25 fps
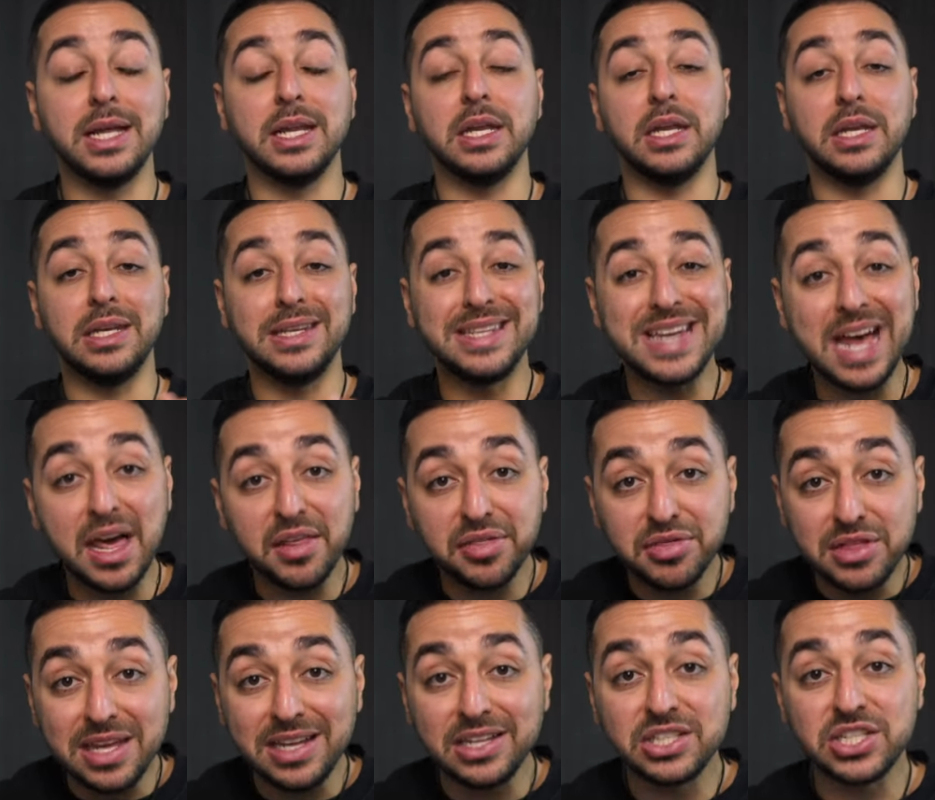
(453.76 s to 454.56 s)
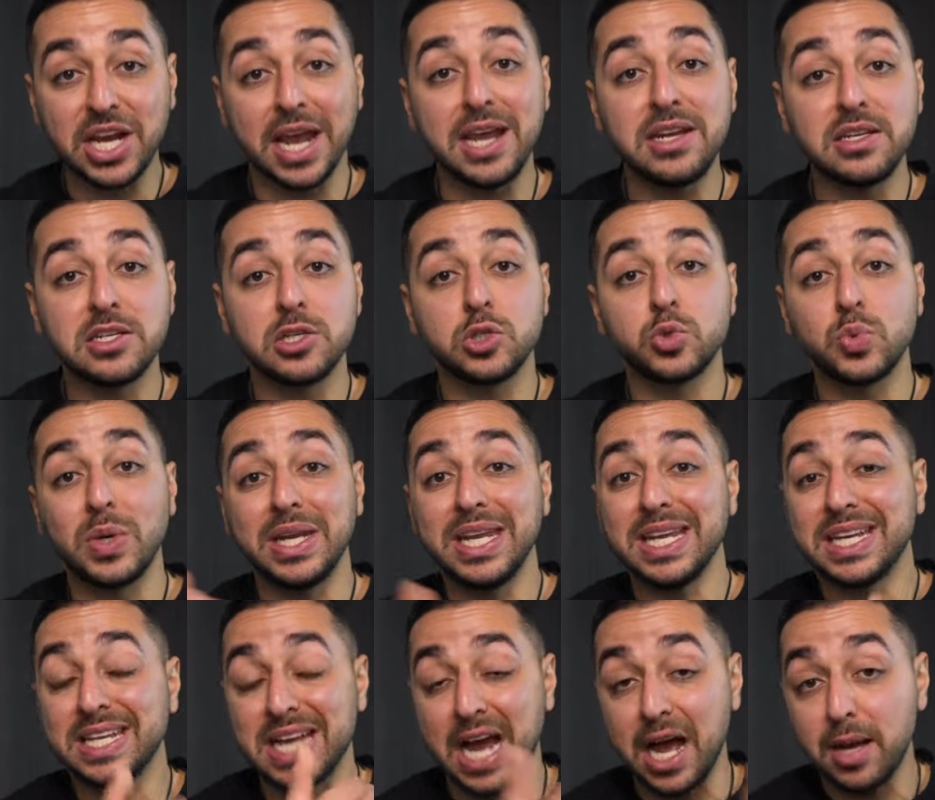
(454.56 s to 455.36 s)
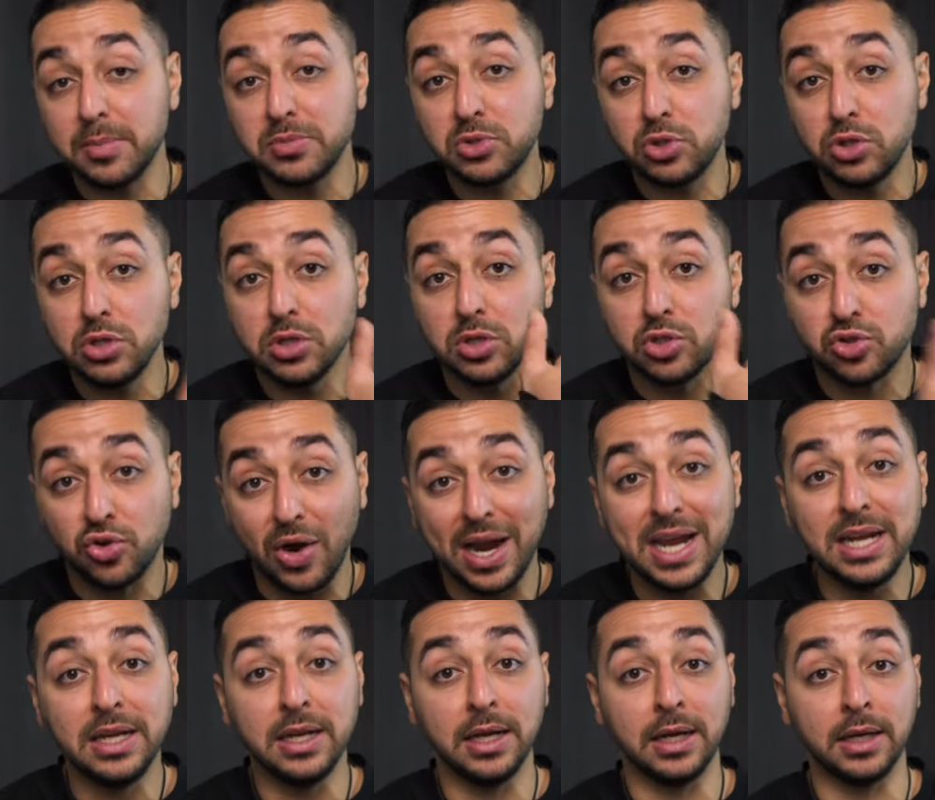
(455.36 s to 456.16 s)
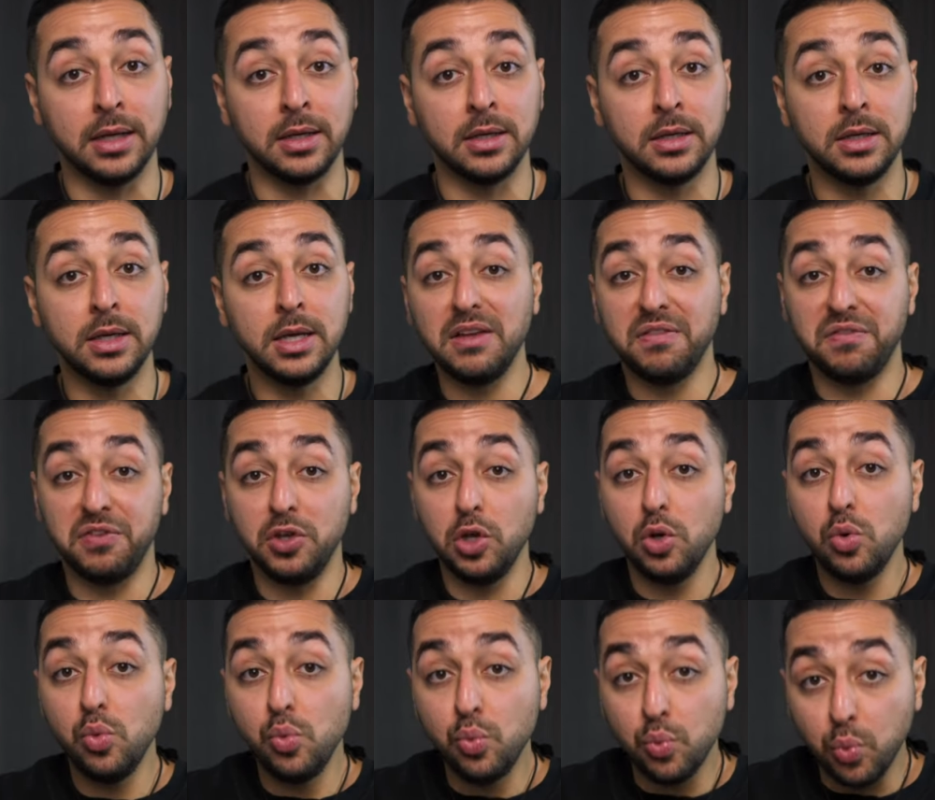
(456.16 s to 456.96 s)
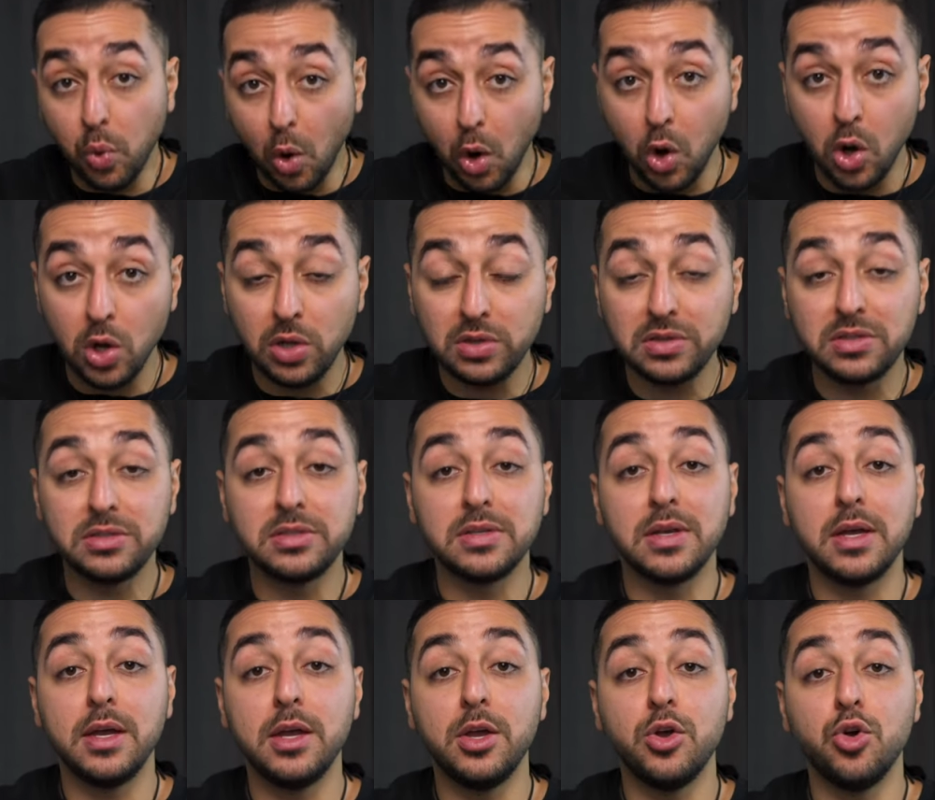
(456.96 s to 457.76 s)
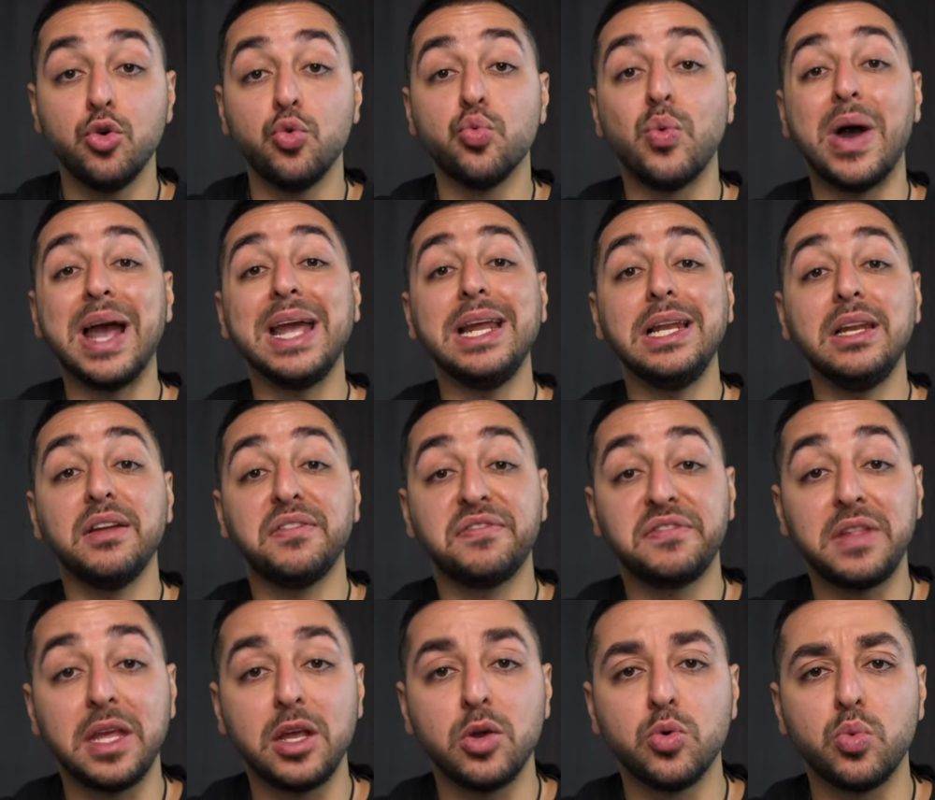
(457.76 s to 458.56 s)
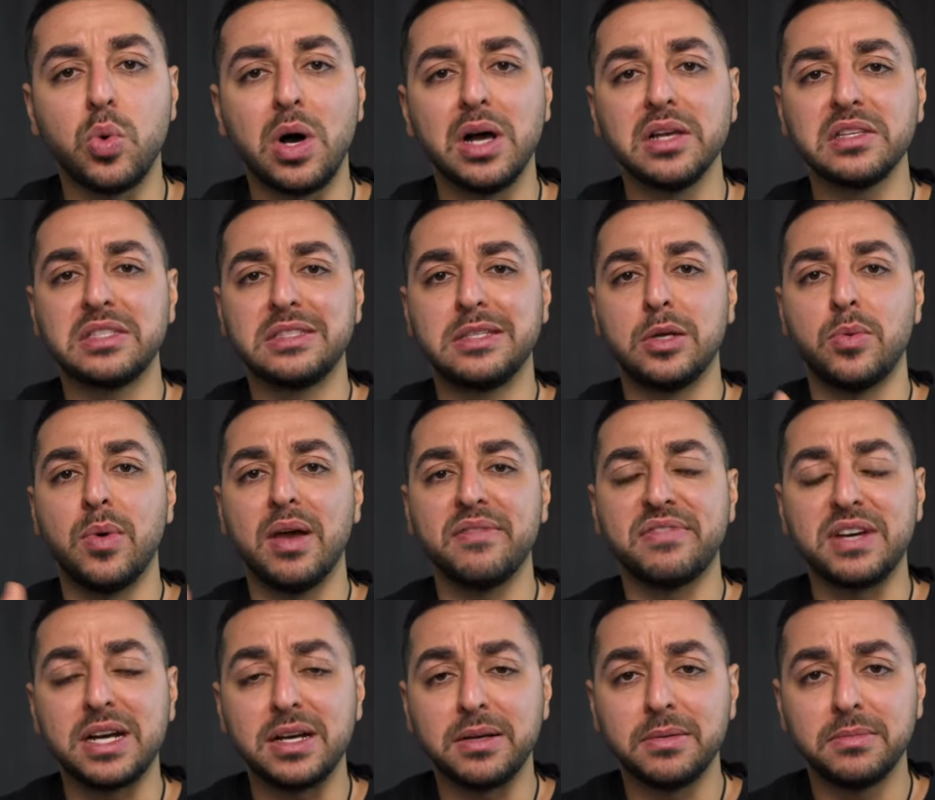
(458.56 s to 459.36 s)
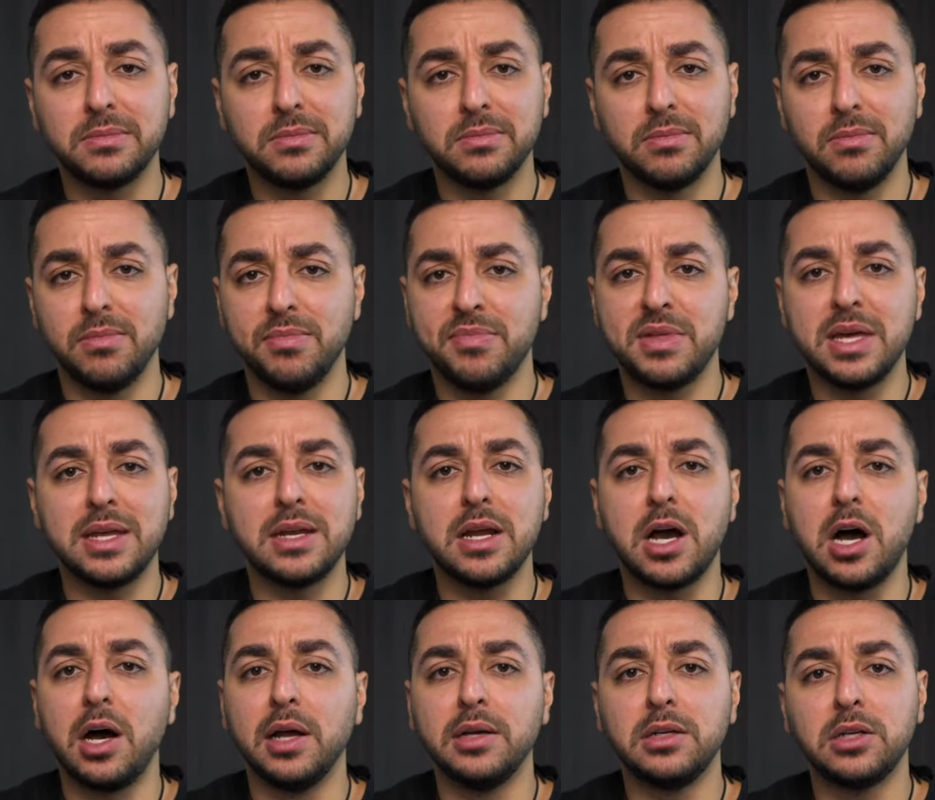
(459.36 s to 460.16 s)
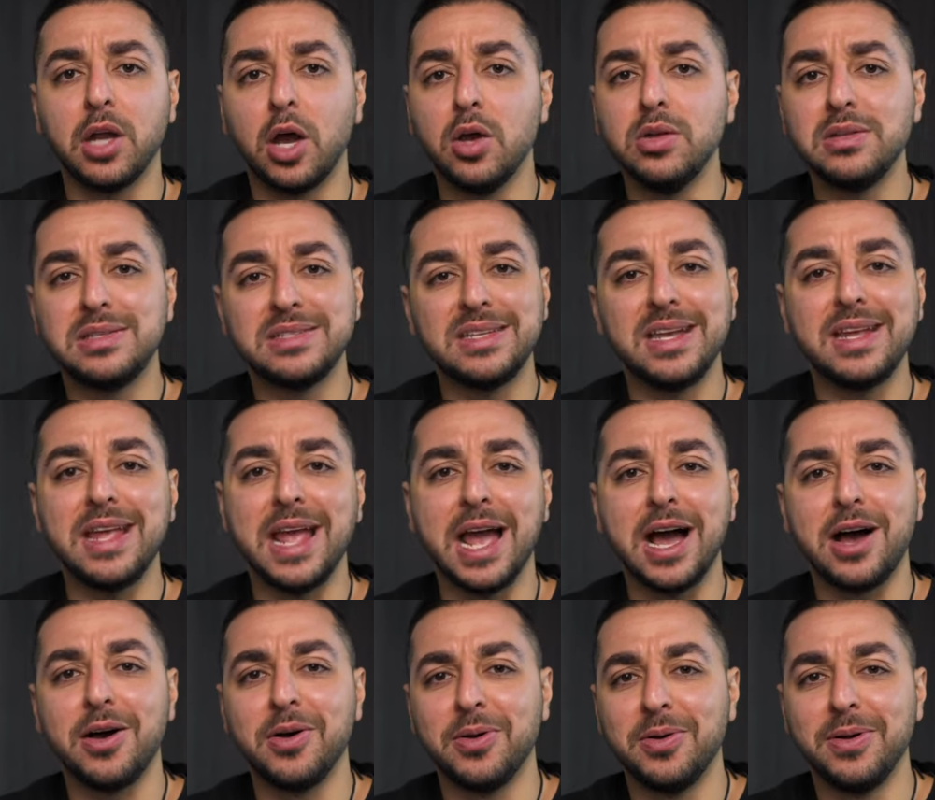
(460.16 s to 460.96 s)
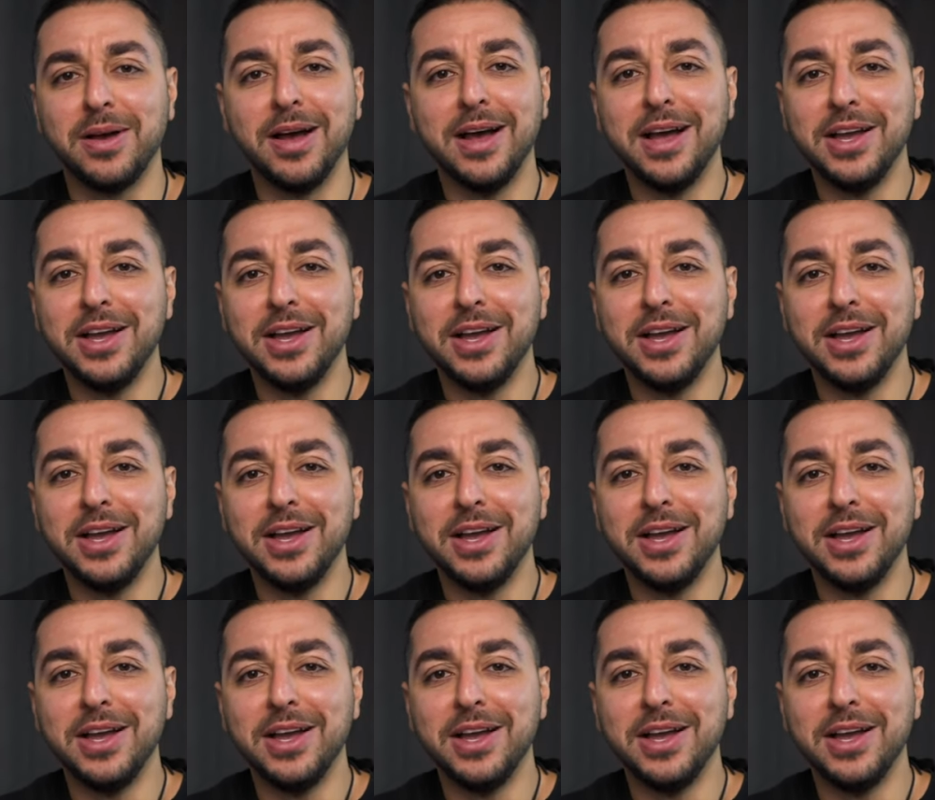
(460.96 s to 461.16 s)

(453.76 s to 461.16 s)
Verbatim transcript: Nothing changes when it comes to your training. If you weren't weightlifting whatsoever, then I don't see how